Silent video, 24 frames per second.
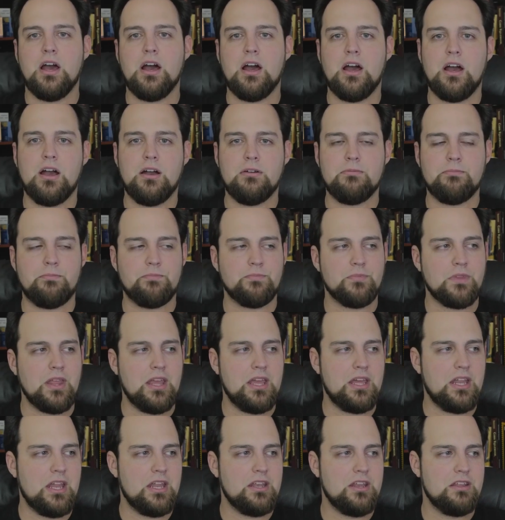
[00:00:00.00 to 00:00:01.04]
Um,
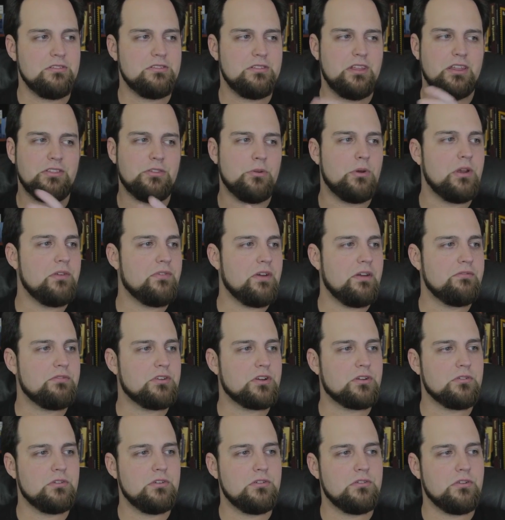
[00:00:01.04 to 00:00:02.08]
and it's like 35
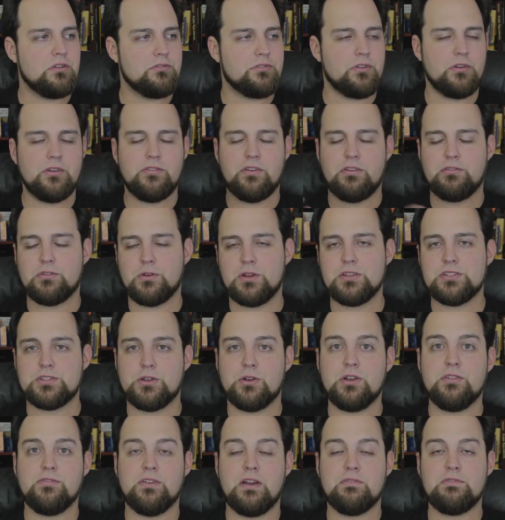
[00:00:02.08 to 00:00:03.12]
degree or 35 degrees,
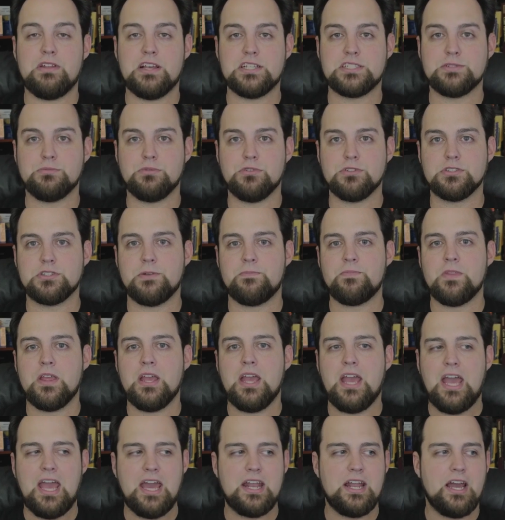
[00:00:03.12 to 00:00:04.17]
35 decibels
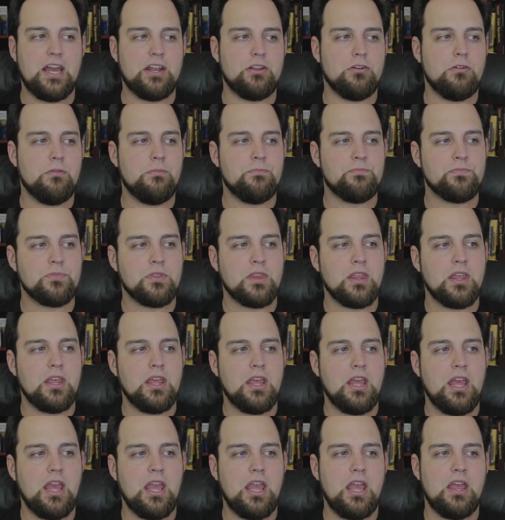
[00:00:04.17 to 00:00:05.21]
at idle.
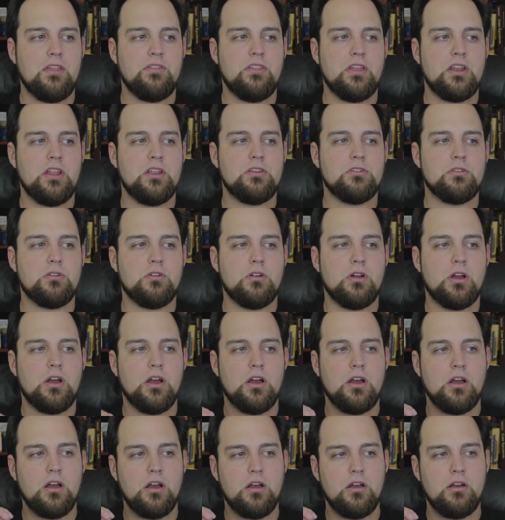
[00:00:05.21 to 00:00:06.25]
And then under
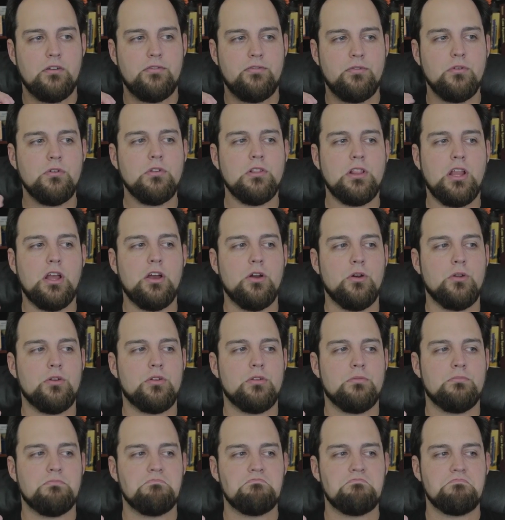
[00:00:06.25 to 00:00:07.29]
a, a full
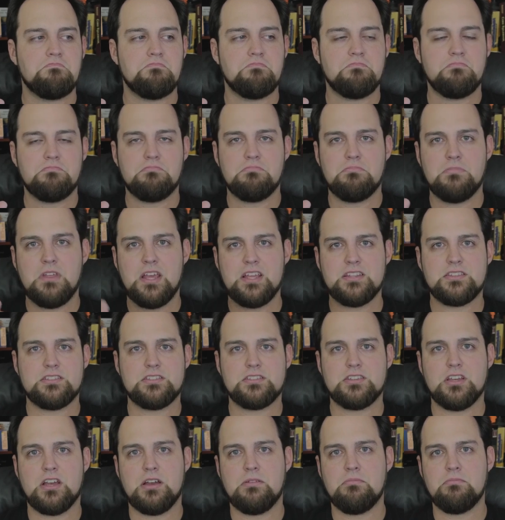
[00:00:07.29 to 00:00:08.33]
load,
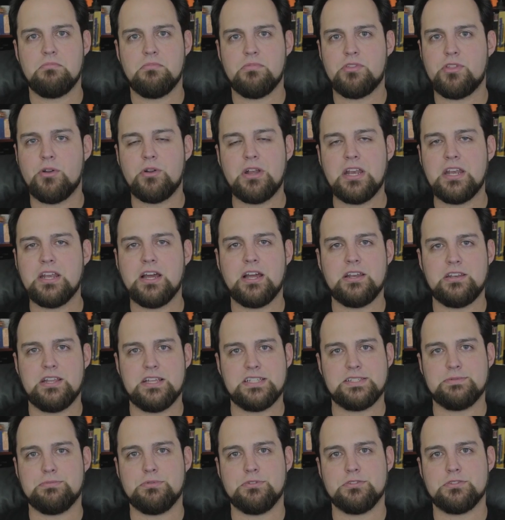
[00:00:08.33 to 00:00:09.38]
it's um, 39
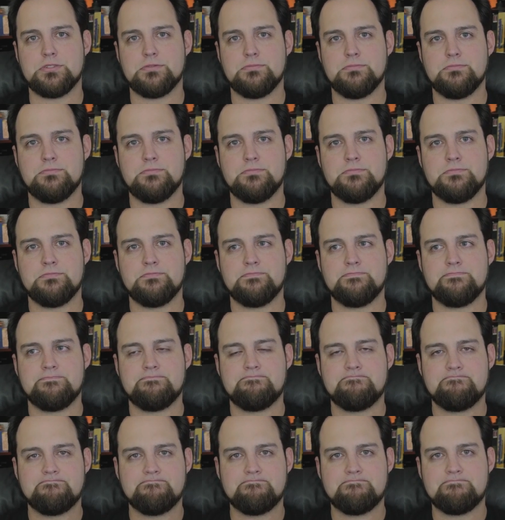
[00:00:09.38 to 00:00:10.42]
decibels.
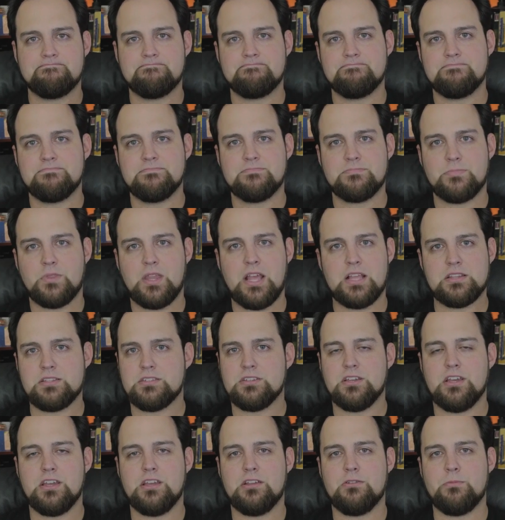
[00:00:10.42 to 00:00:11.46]

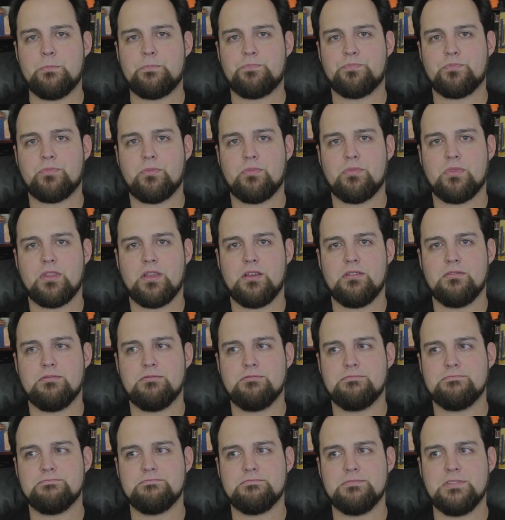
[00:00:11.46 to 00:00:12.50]
That's like
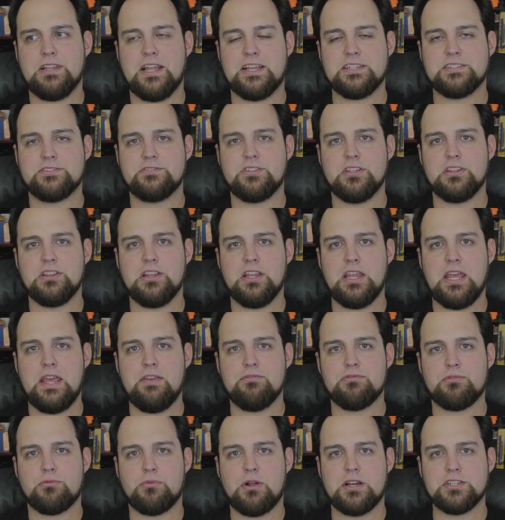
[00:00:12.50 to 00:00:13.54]
less than
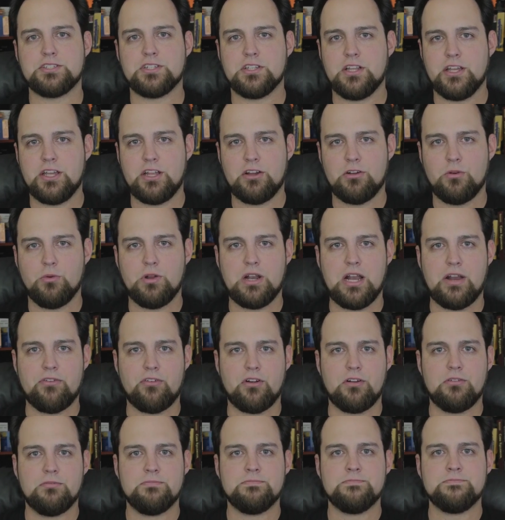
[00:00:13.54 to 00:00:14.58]
leaves rustling or
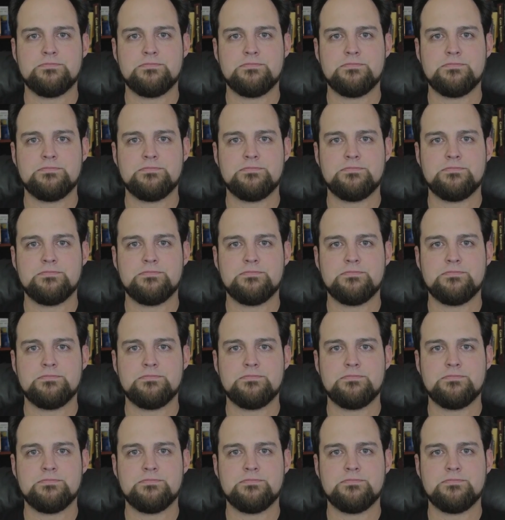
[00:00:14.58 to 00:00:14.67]
whatever.